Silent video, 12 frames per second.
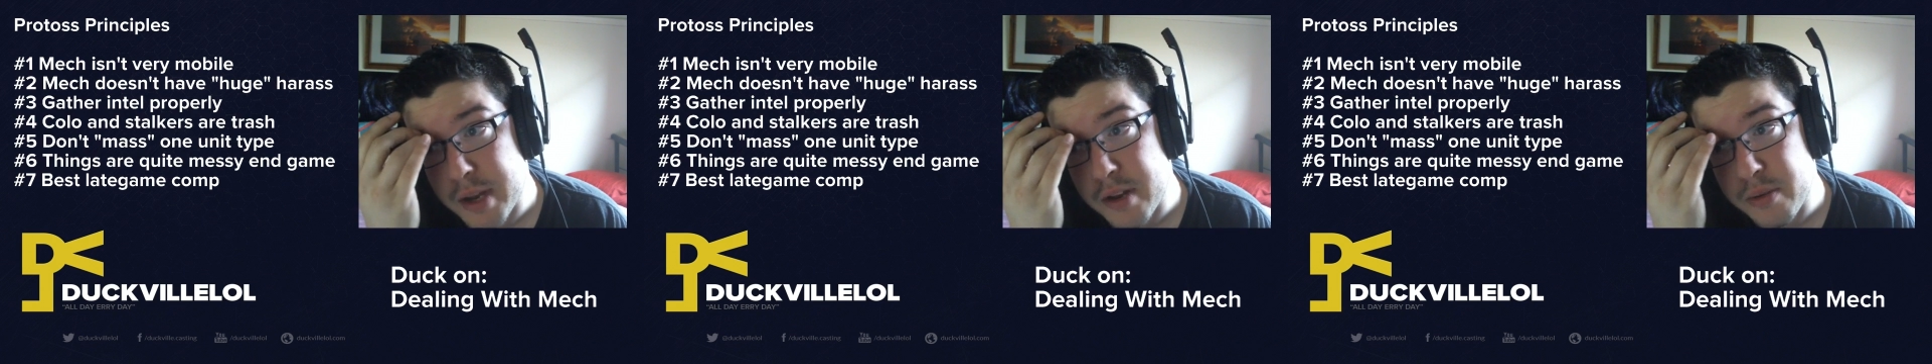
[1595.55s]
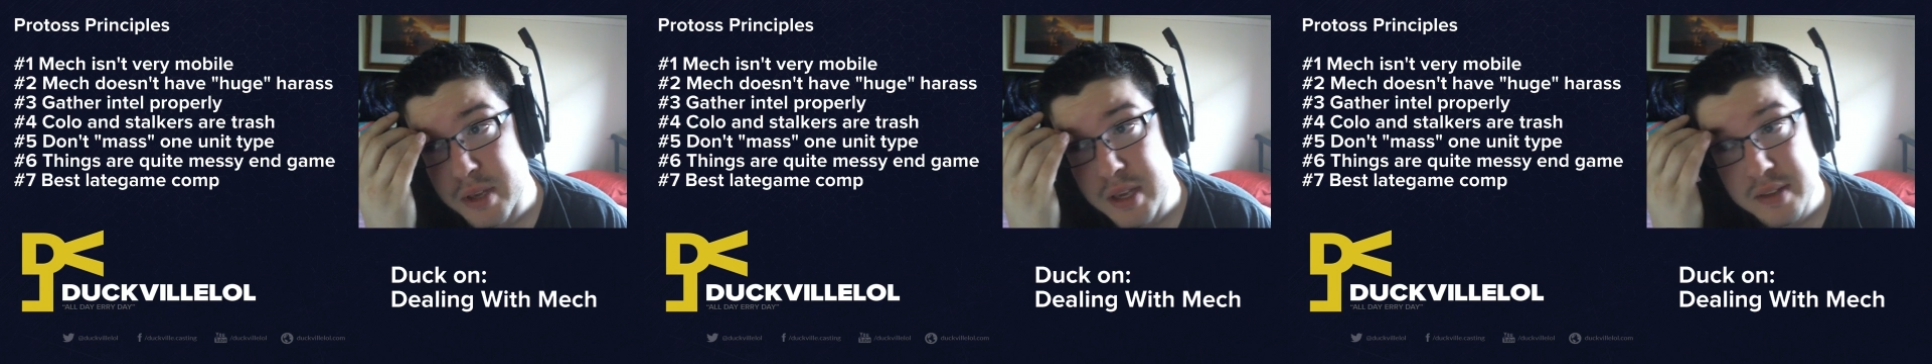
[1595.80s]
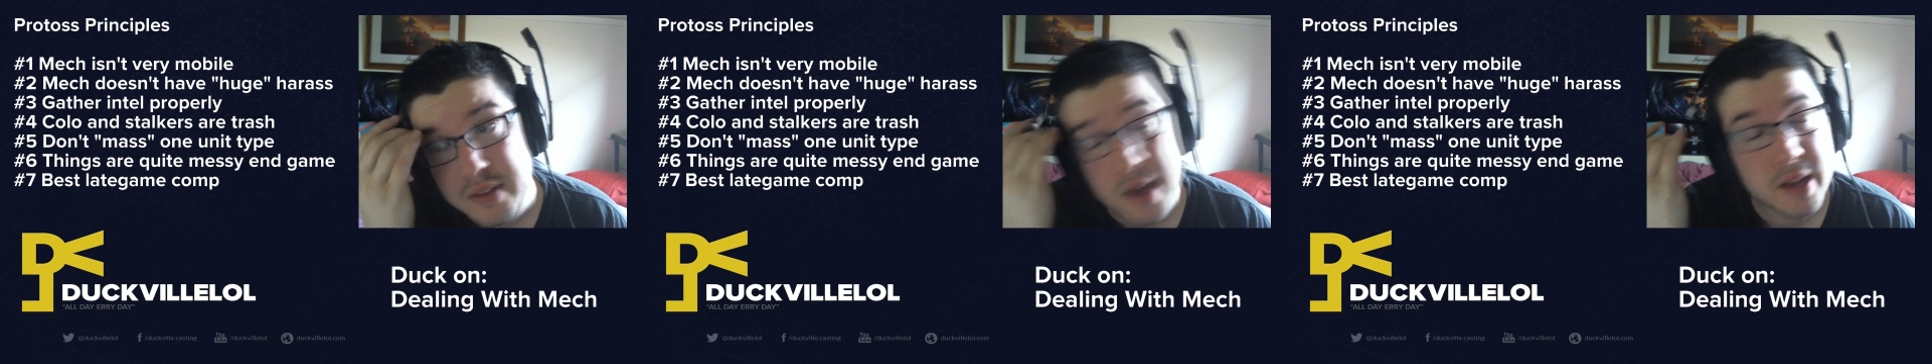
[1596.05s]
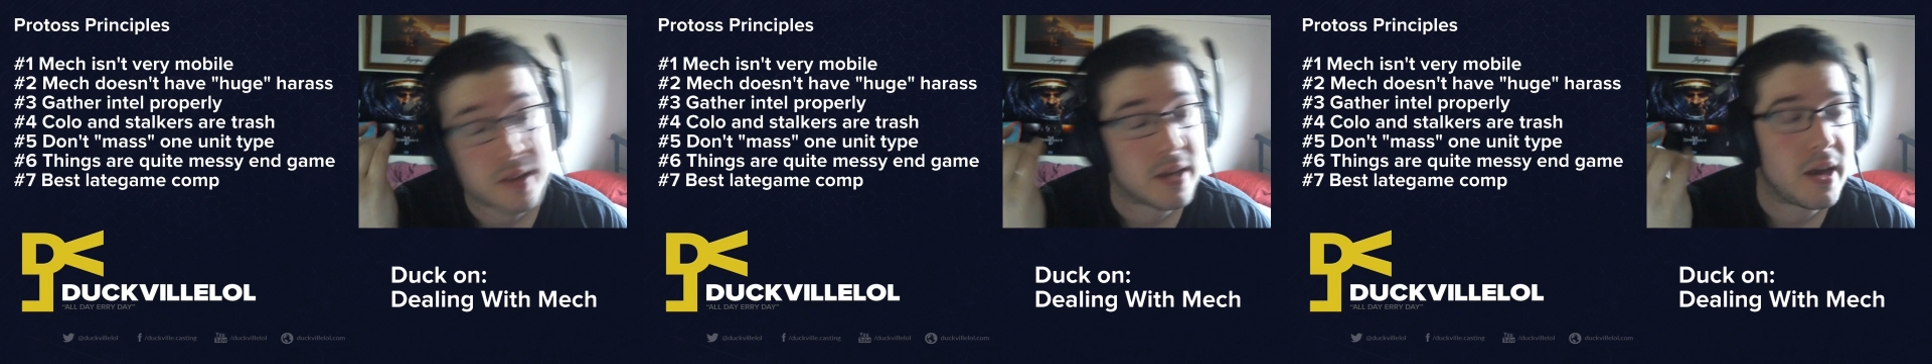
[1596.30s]
by knowing
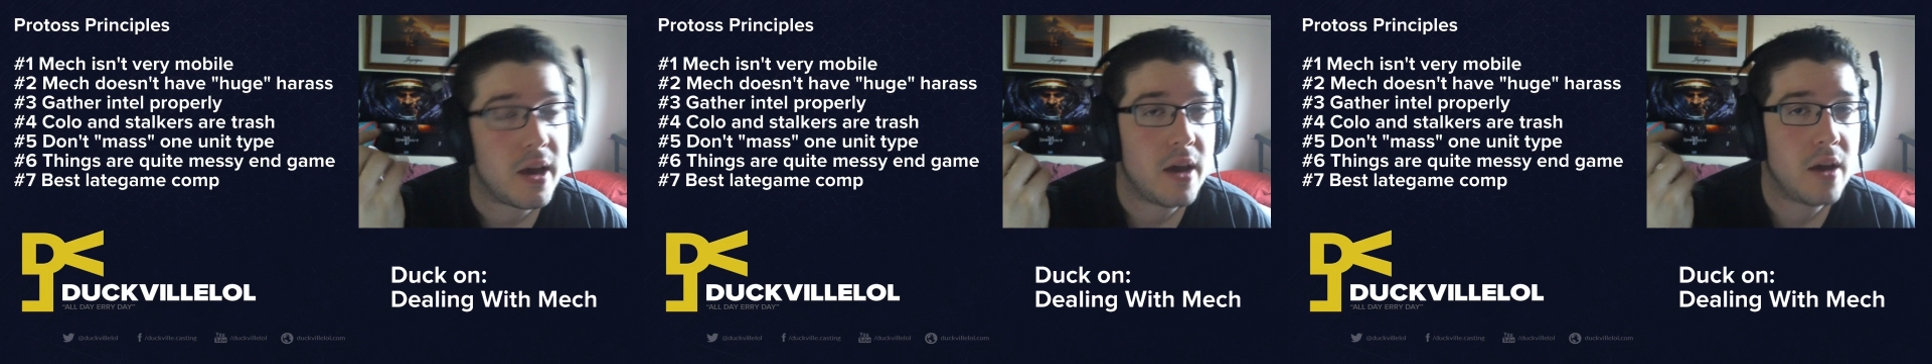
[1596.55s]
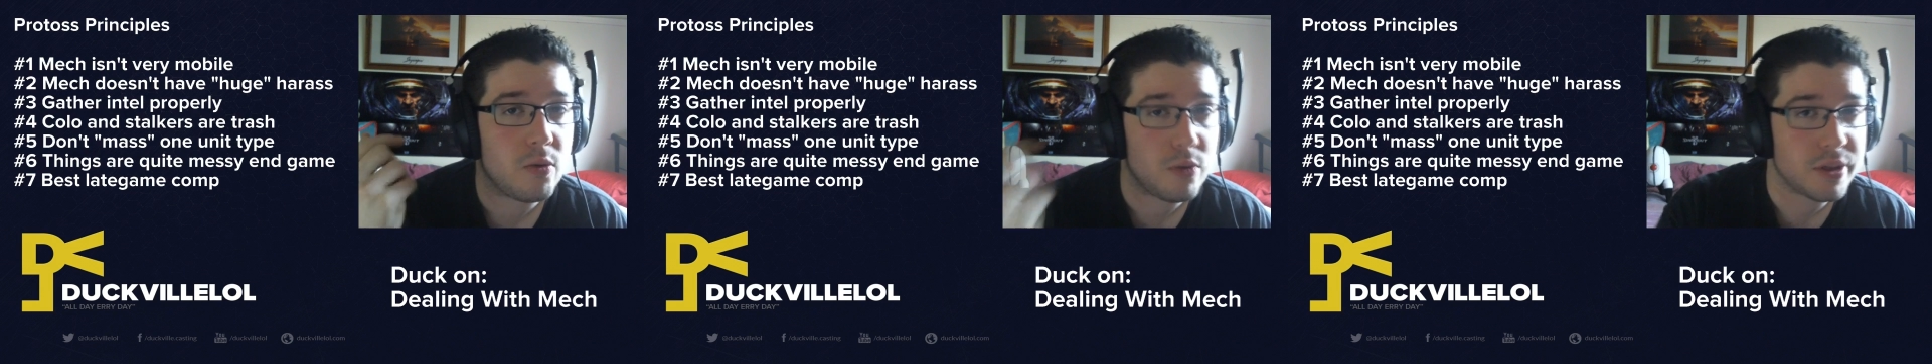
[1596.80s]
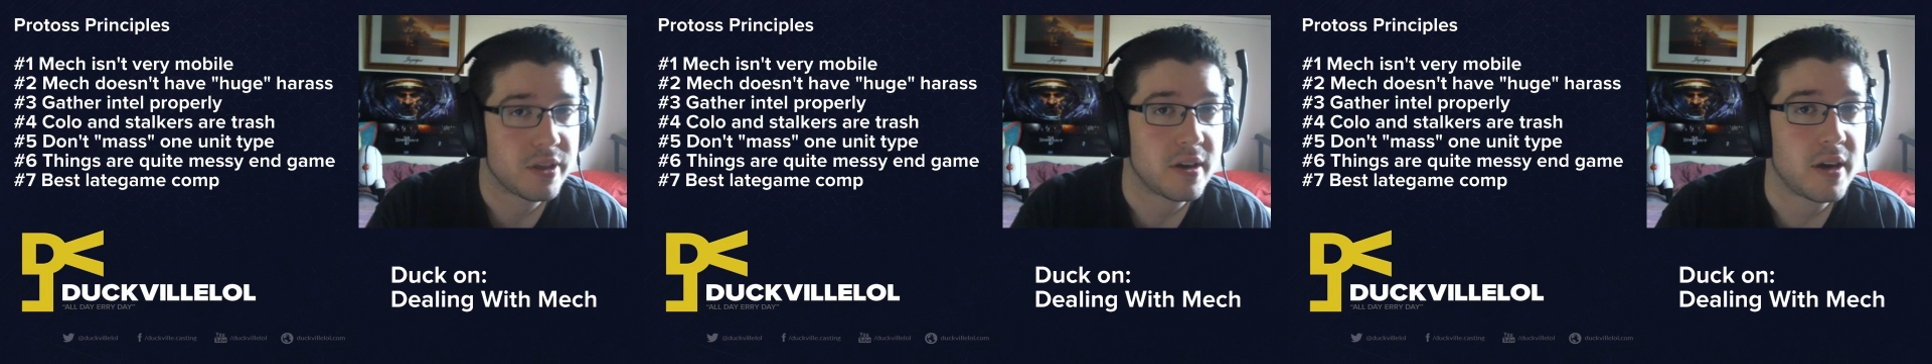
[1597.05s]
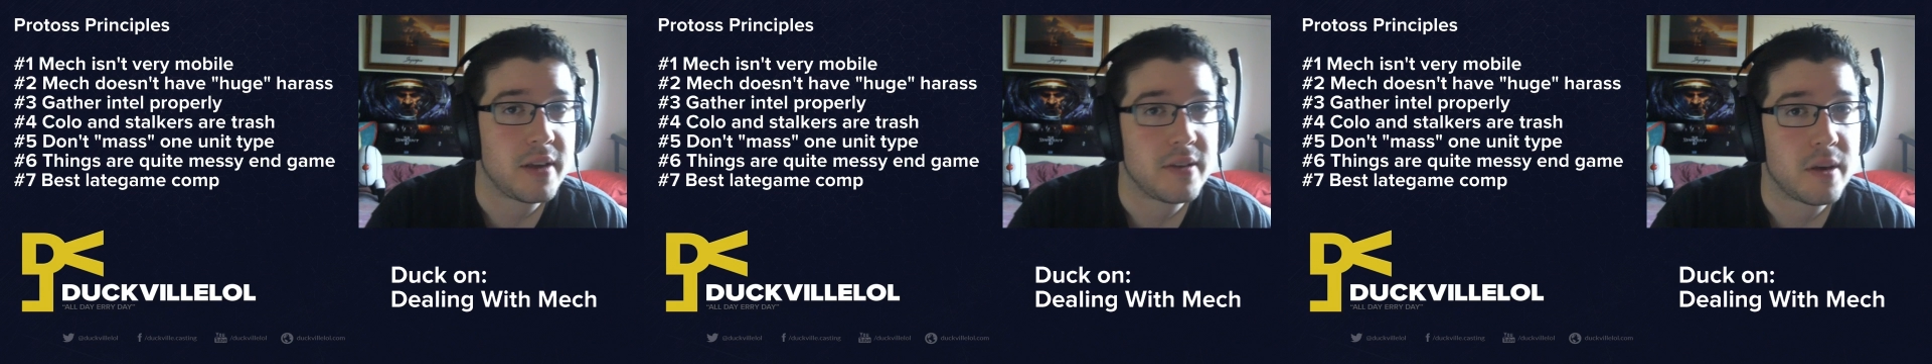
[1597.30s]
exactly what
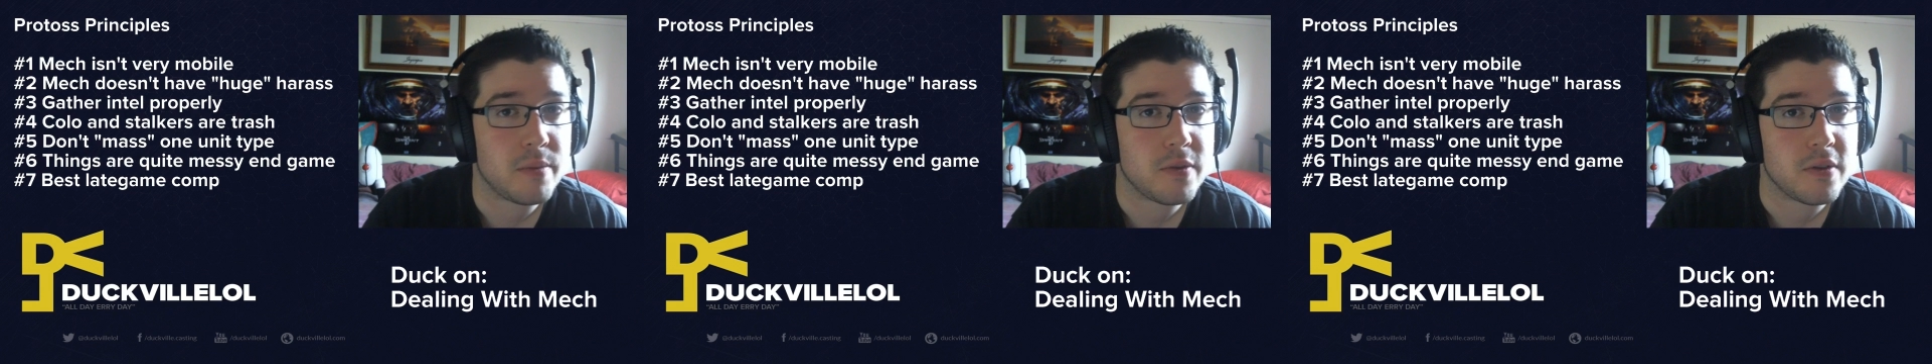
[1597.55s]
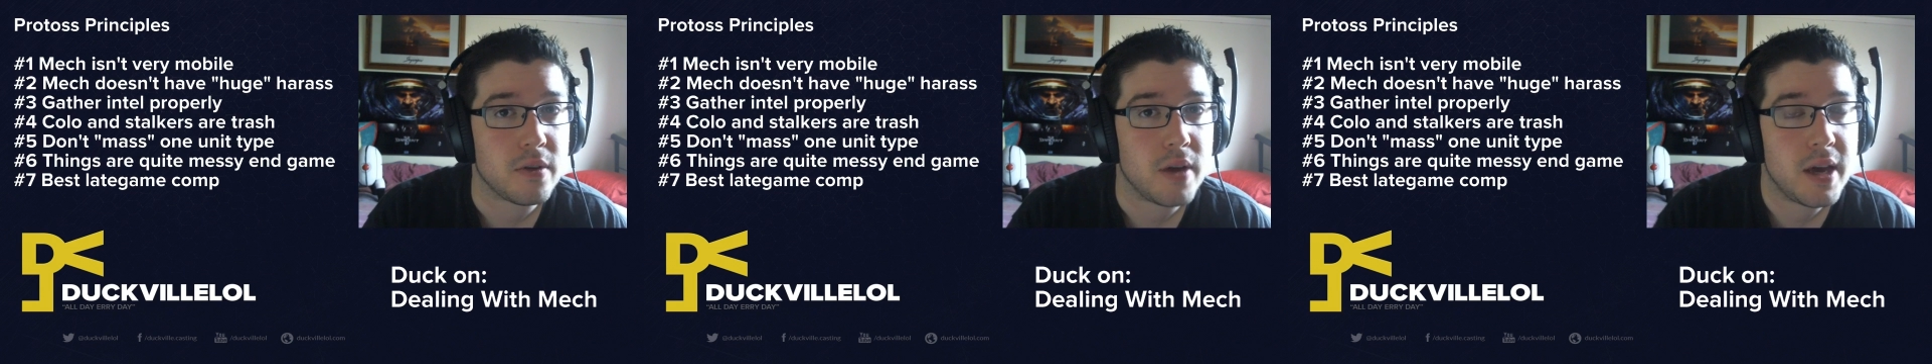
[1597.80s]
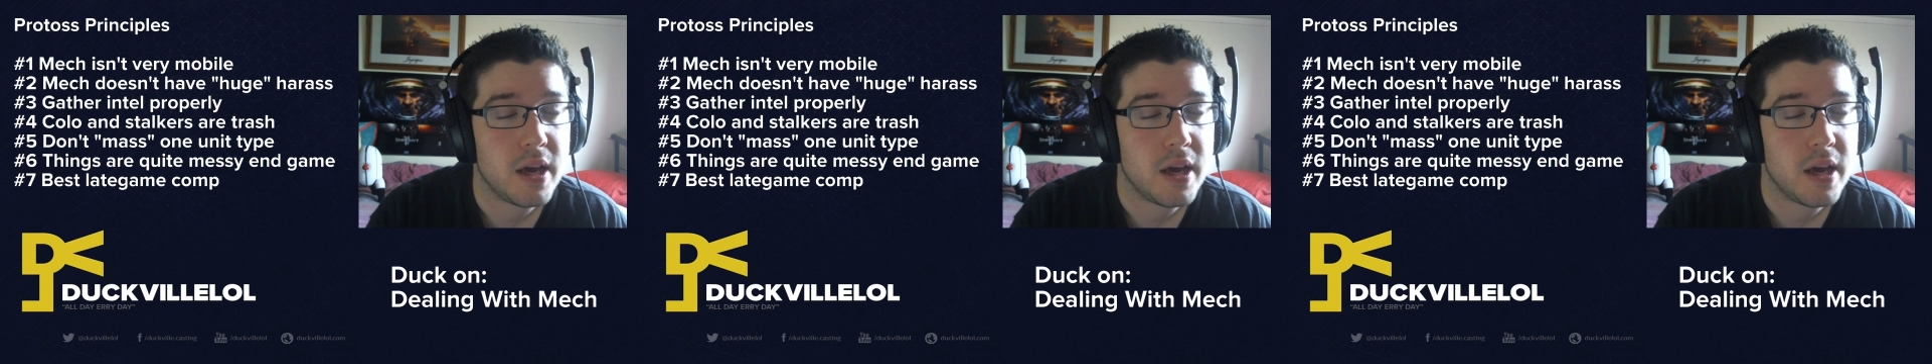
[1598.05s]
the guy is up to.